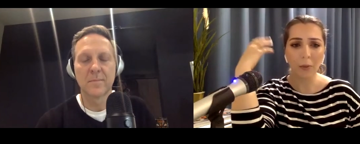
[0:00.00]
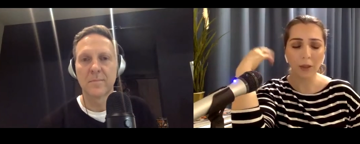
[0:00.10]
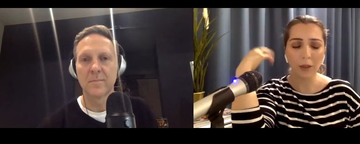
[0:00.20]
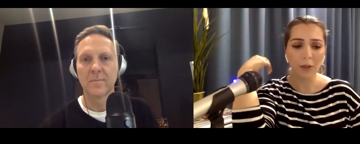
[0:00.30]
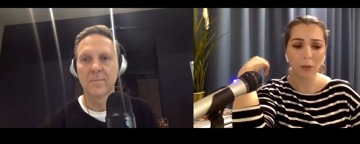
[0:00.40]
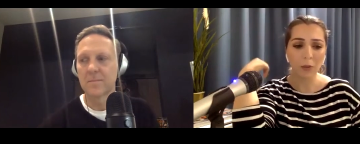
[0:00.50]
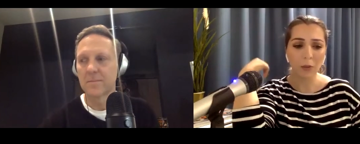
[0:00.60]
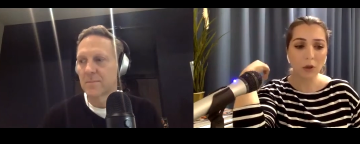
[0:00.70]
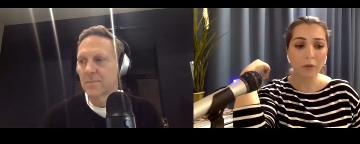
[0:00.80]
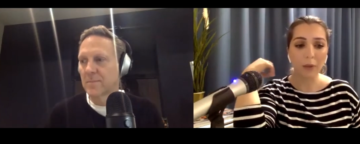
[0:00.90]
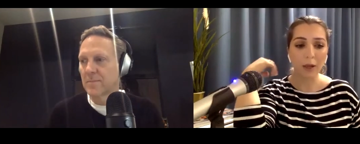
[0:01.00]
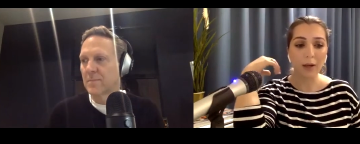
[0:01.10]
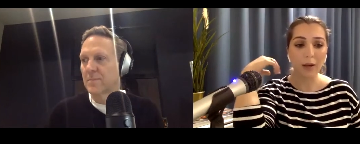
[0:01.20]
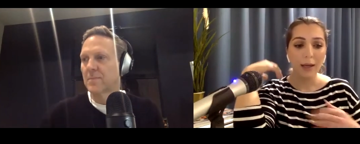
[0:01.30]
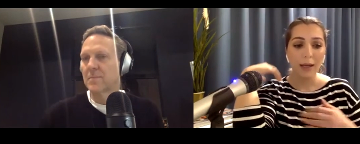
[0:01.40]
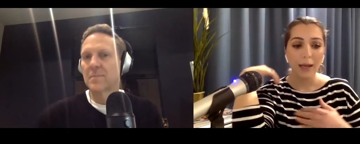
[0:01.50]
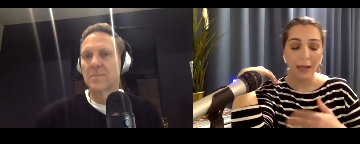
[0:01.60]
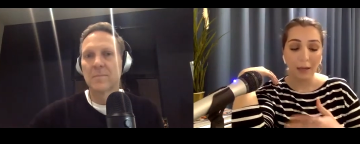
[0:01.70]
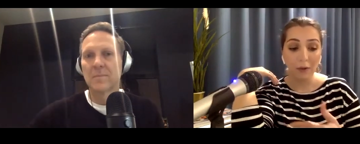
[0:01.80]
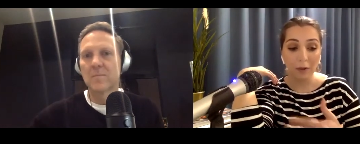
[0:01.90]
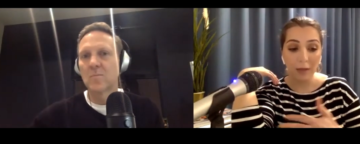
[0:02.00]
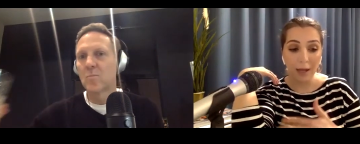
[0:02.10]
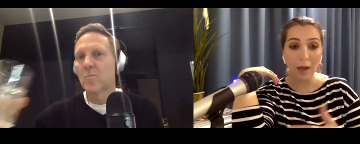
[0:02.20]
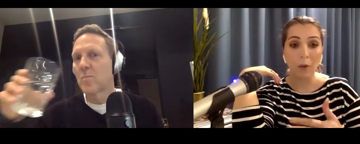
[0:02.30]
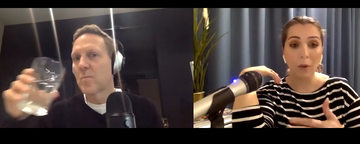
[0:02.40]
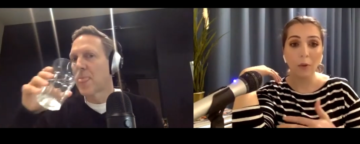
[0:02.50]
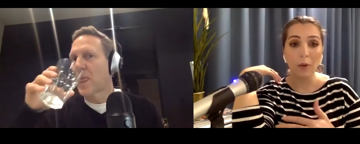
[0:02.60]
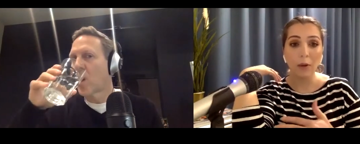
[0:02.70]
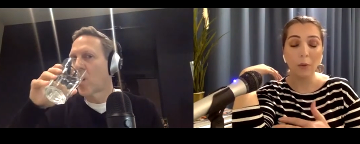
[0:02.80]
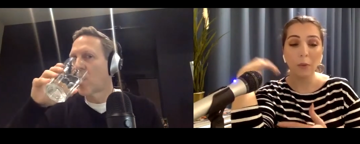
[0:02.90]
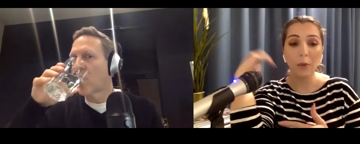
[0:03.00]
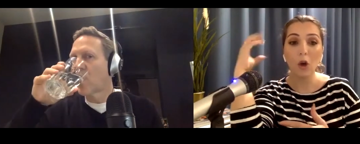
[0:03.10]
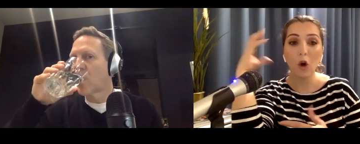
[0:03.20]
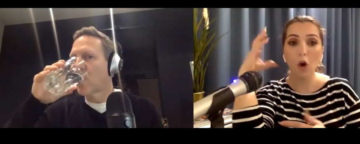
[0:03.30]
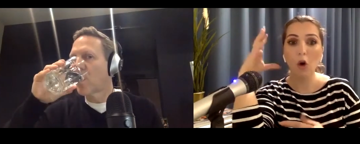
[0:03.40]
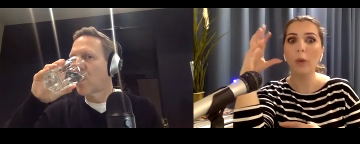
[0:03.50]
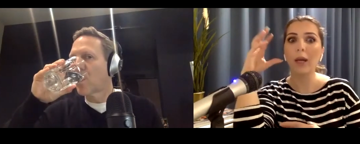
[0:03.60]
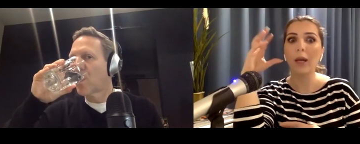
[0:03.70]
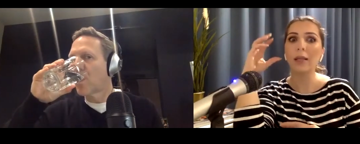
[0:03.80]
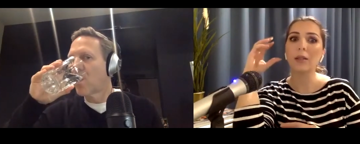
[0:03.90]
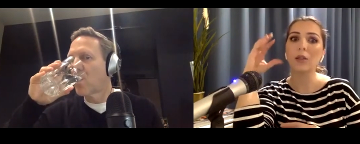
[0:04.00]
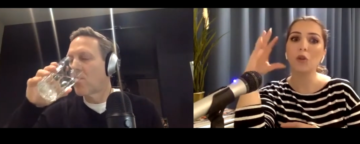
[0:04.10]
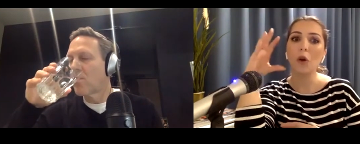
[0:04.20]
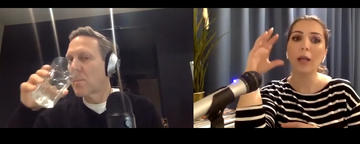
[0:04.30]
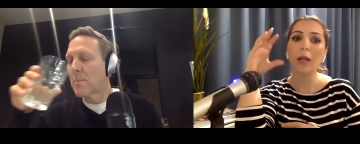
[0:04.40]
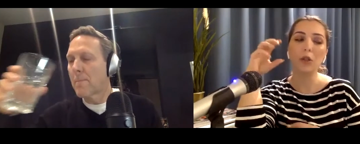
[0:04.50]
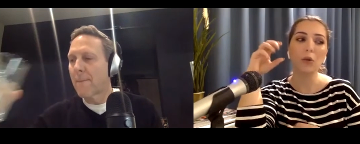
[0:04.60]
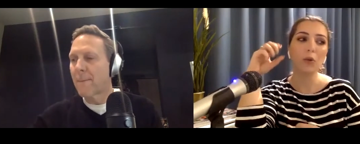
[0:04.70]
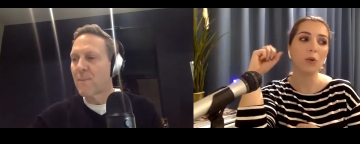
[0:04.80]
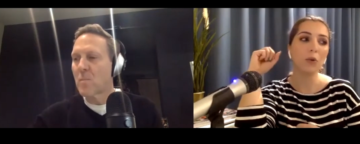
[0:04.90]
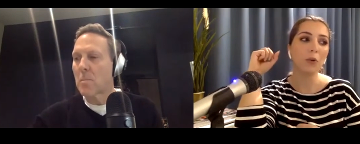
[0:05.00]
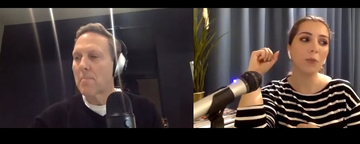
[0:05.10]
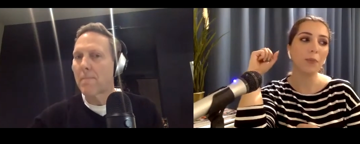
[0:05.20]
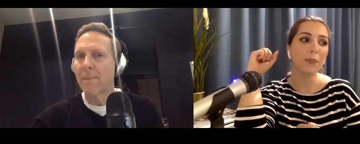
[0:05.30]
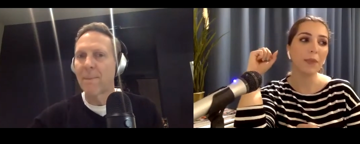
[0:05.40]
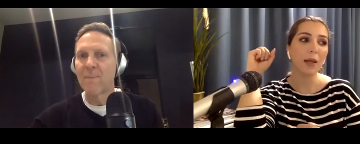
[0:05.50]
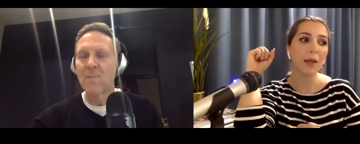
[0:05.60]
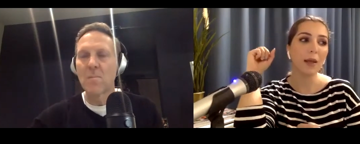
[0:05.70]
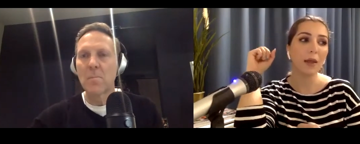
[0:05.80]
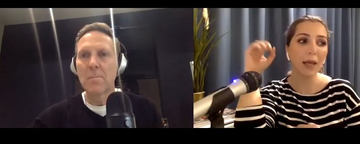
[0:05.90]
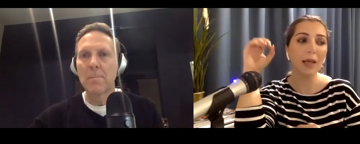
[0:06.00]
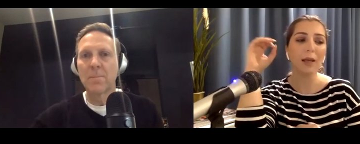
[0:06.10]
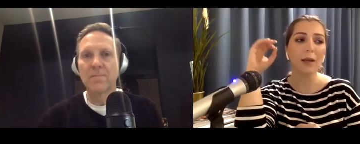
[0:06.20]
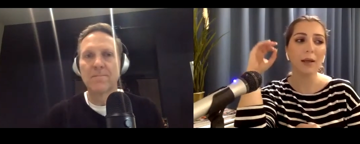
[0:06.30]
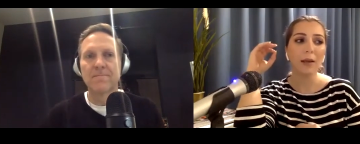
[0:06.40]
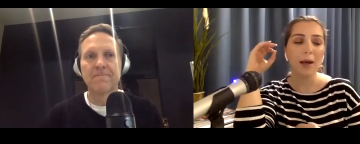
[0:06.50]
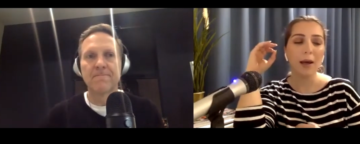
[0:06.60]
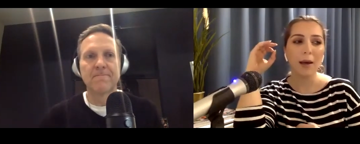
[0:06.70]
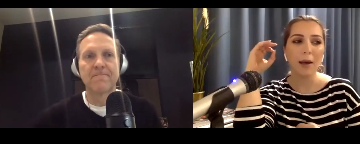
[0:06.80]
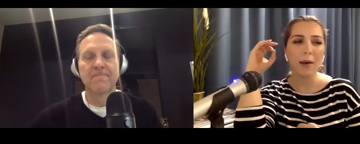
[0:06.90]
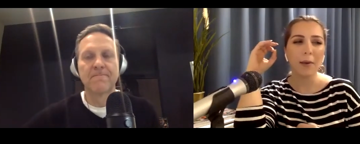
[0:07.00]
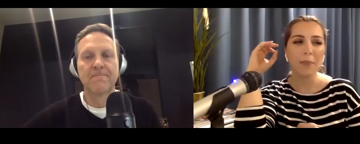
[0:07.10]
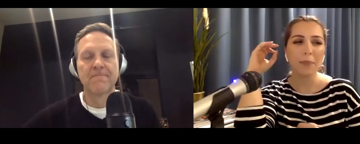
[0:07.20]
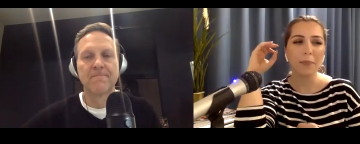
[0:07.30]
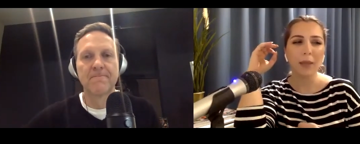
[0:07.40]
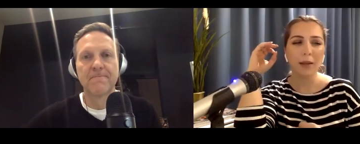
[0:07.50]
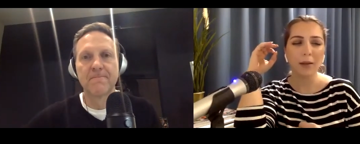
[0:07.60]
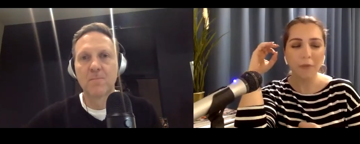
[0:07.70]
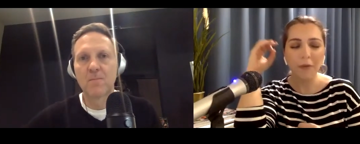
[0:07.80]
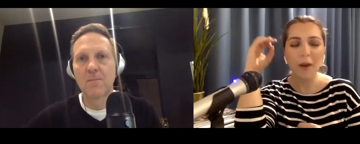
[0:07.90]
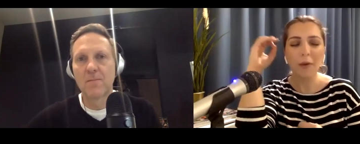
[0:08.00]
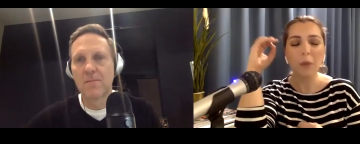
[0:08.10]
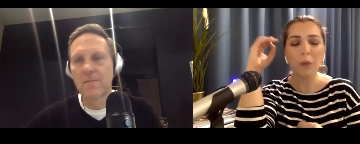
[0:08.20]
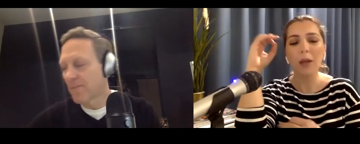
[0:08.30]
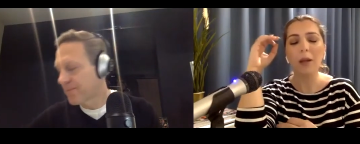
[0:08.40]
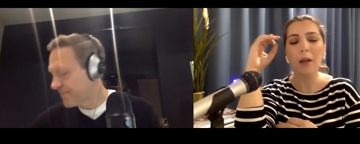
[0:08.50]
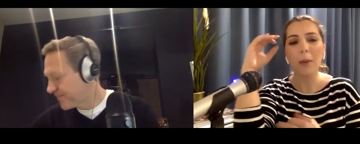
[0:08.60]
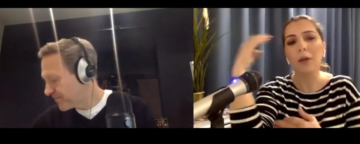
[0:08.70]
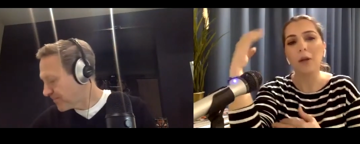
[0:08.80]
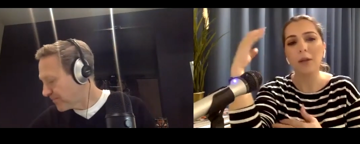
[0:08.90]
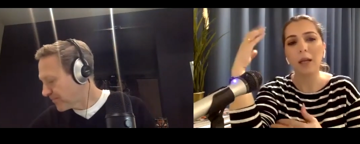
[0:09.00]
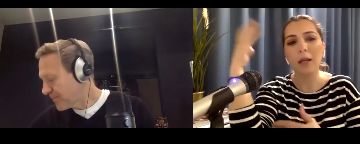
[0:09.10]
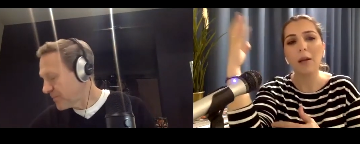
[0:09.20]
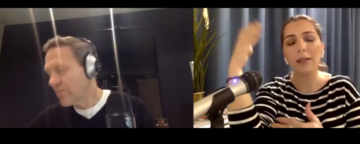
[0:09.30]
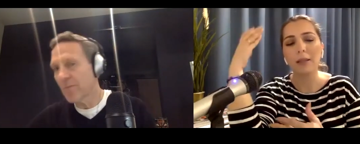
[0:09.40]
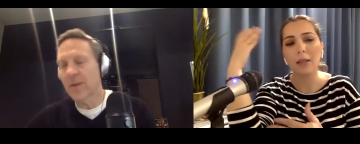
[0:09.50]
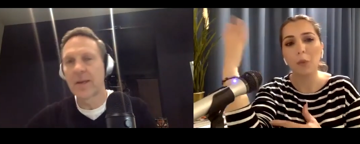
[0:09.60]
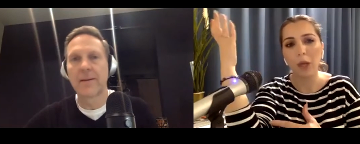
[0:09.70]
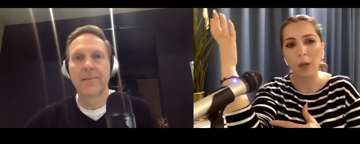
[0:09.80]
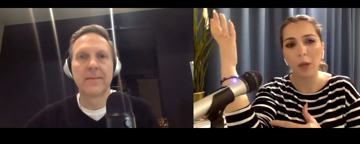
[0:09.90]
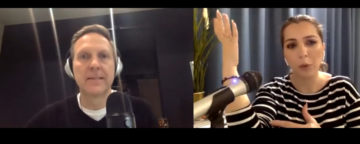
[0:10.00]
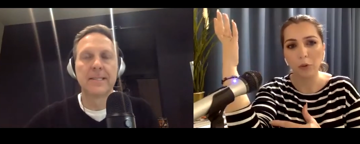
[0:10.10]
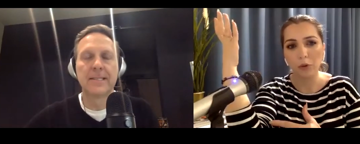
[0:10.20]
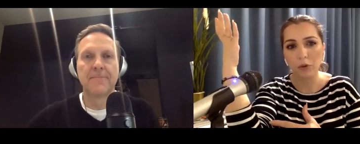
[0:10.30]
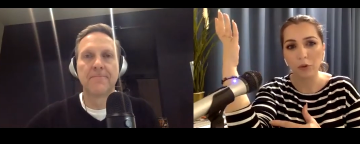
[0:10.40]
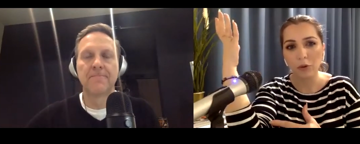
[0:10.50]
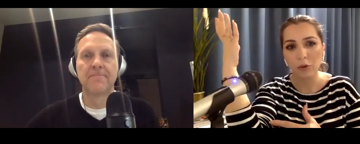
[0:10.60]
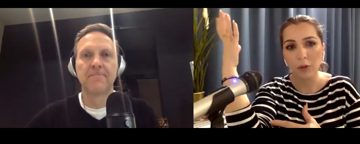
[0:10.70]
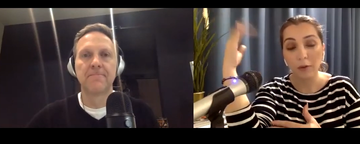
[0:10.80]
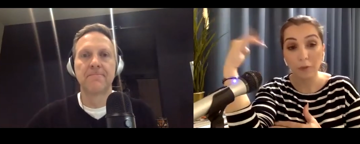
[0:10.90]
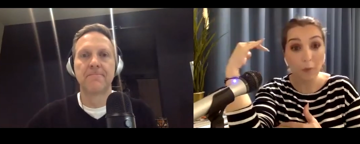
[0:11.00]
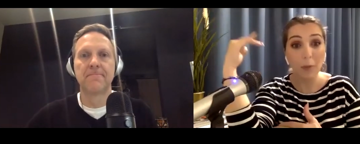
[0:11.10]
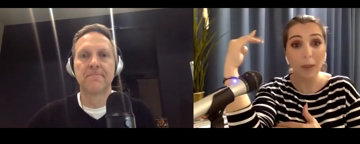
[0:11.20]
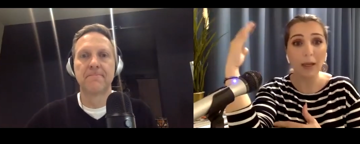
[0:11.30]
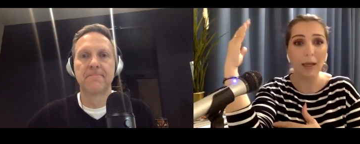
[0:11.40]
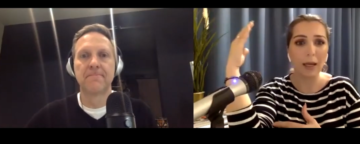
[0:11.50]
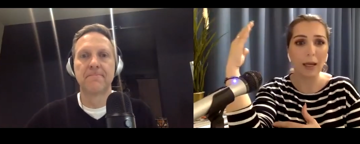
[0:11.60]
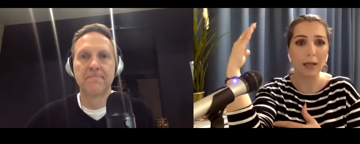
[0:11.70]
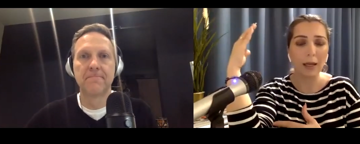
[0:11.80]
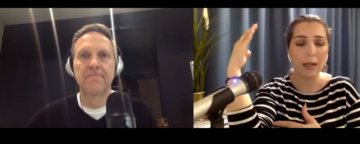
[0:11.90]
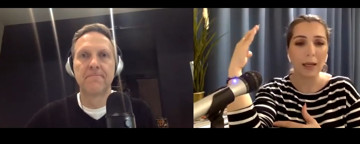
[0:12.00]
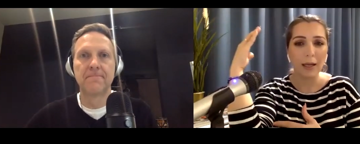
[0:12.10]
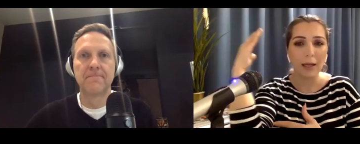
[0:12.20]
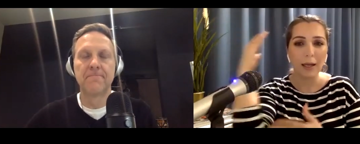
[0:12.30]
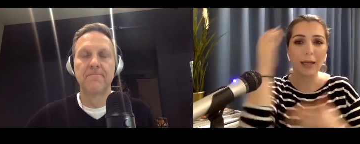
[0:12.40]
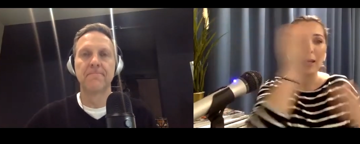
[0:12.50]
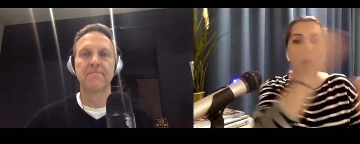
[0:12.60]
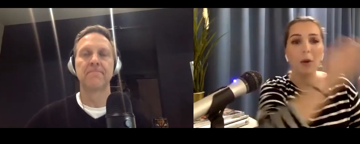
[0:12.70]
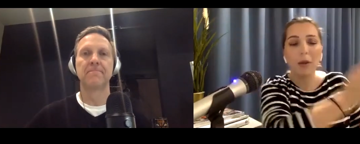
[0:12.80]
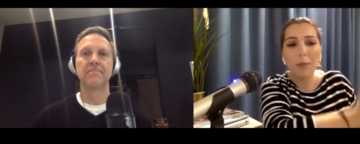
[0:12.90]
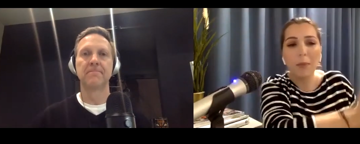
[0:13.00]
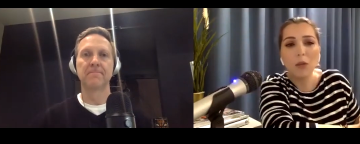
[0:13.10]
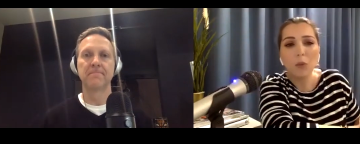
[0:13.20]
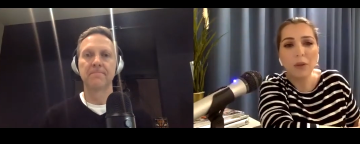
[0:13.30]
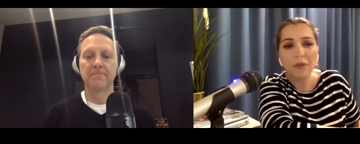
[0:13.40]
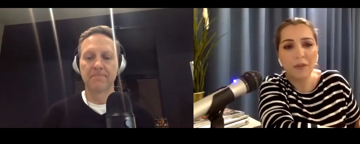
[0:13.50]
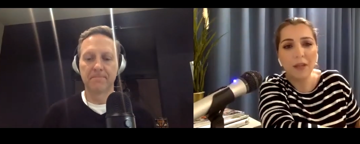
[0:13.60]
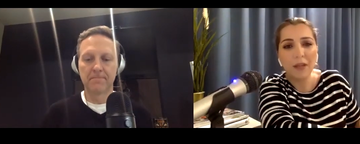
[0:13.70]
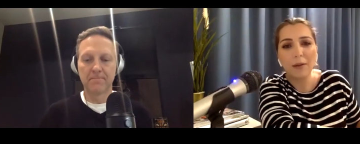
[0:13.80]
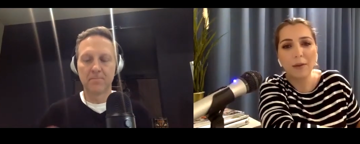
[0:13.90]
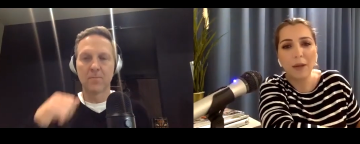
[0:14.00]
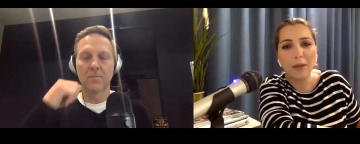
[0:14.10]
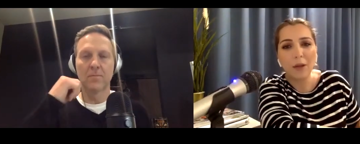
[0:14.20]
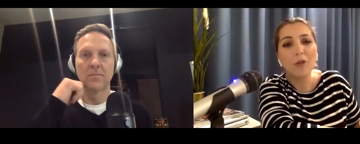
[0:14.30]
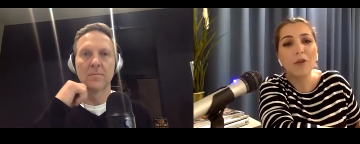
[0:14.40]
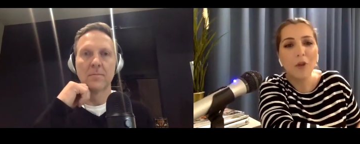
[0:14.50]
Speaker 1: property management software, and even now, we always try to think uh, um, very well about the clients that we approach from the beginning. Like the minute we feel that they're